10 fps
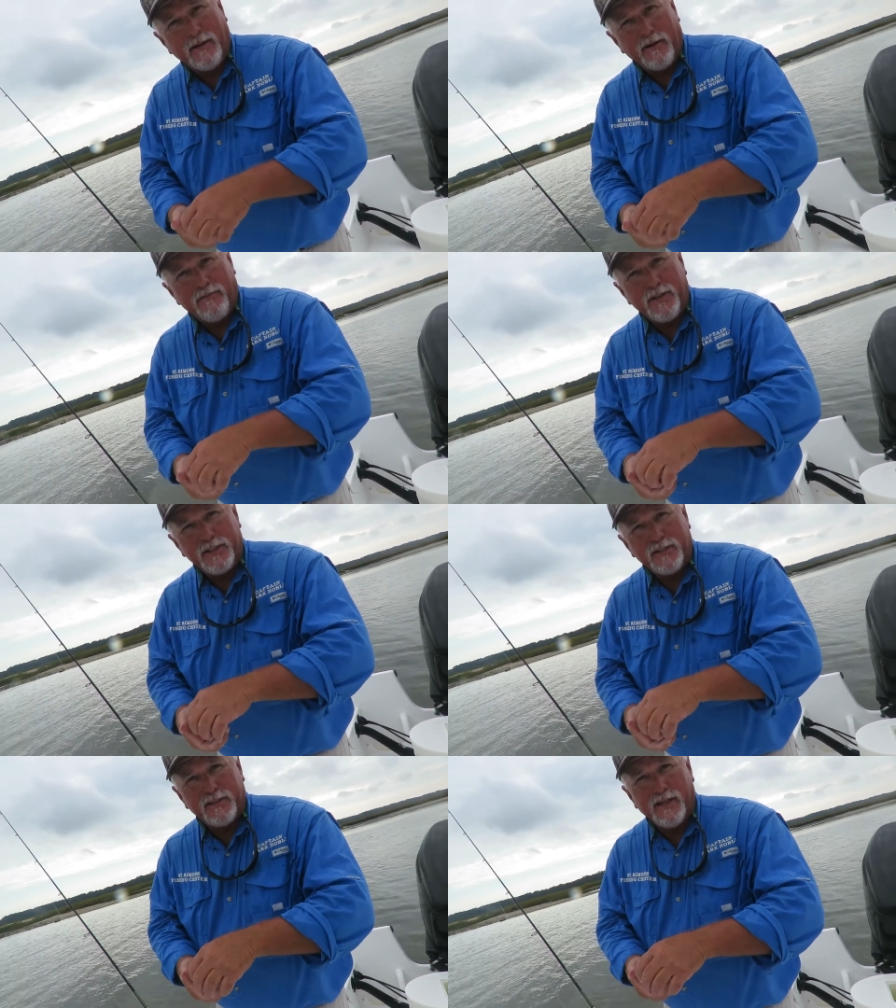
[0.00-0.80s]
there at the
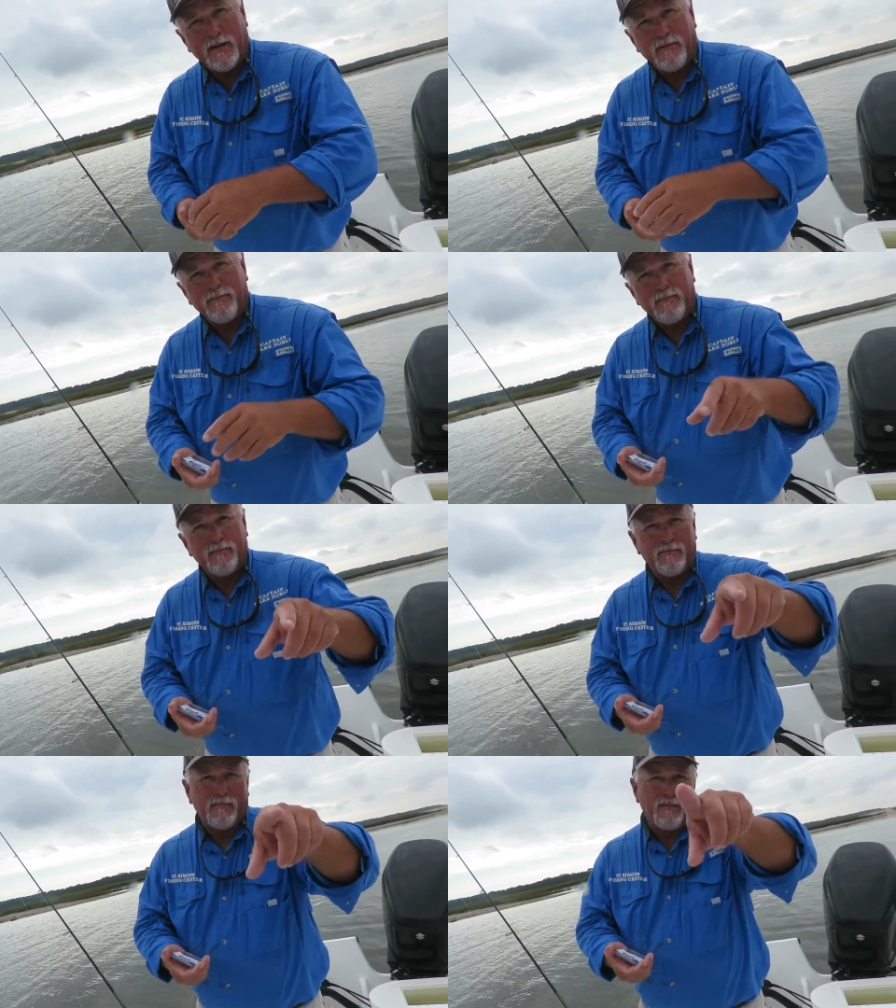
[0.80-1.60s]
fishing center,
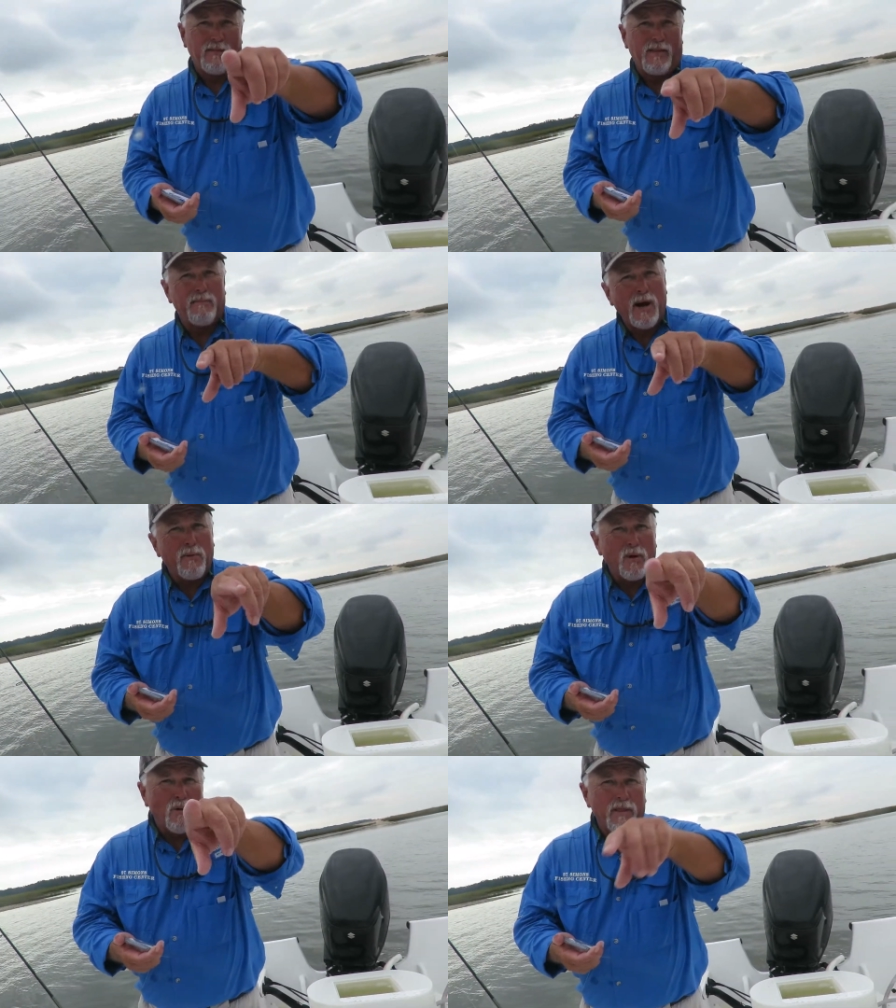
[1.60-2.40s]
might
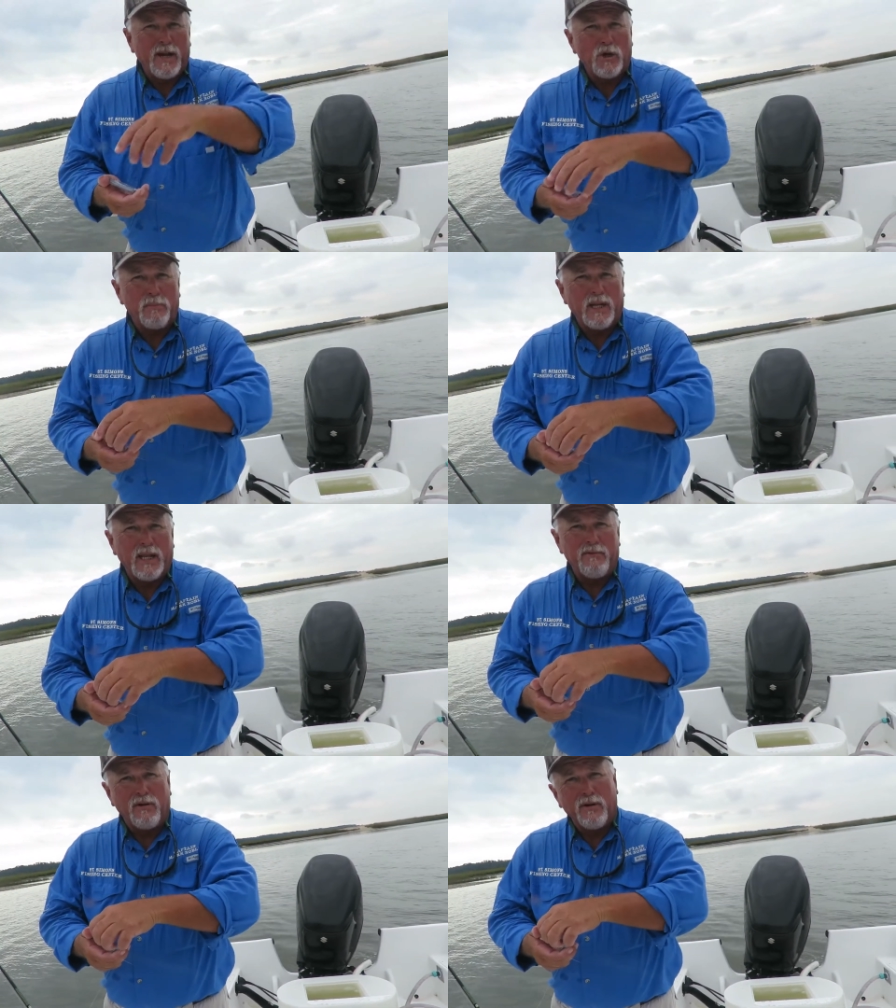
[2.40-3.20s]
want to hold that a little bit
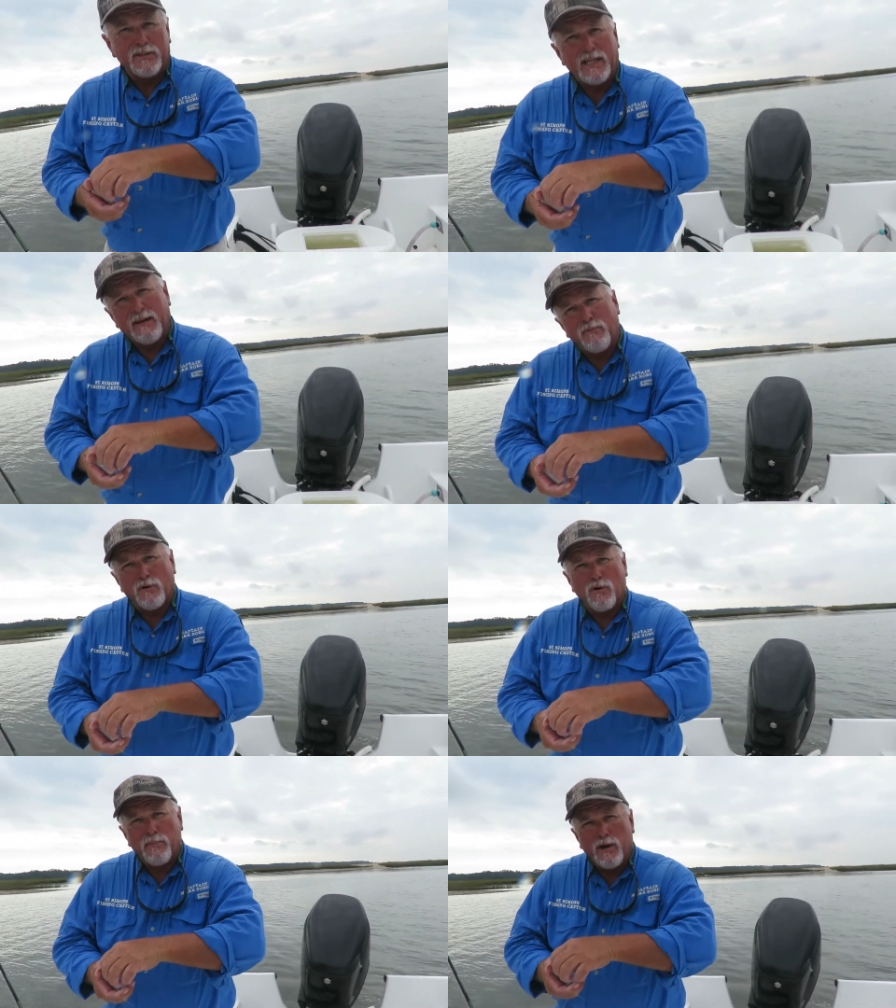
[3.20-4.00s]
level. It looks like we're
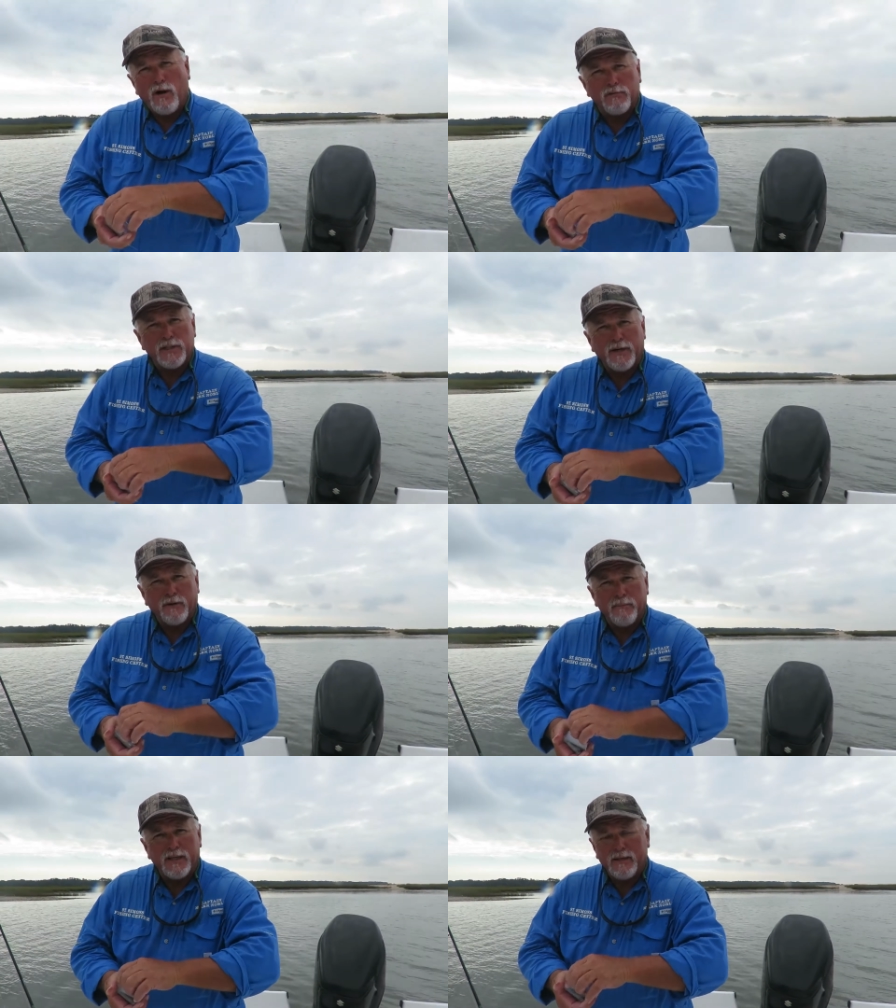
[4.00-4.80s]
going to be off center
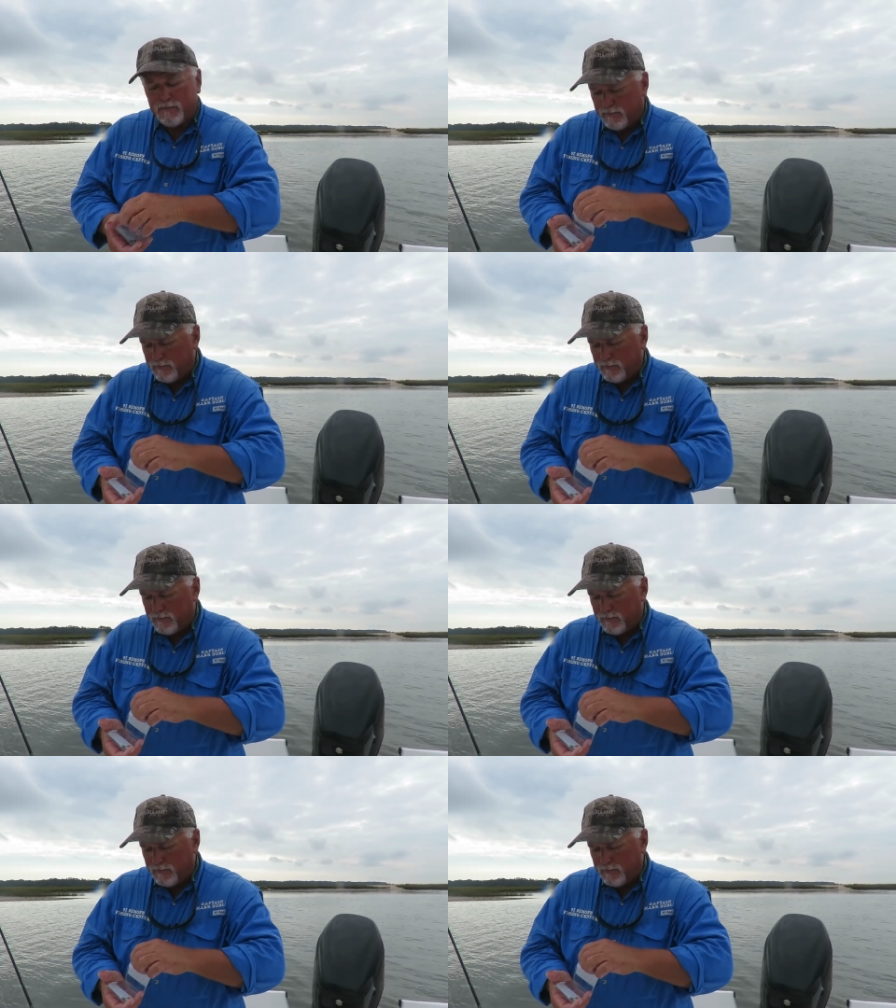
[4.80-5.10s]
a bit.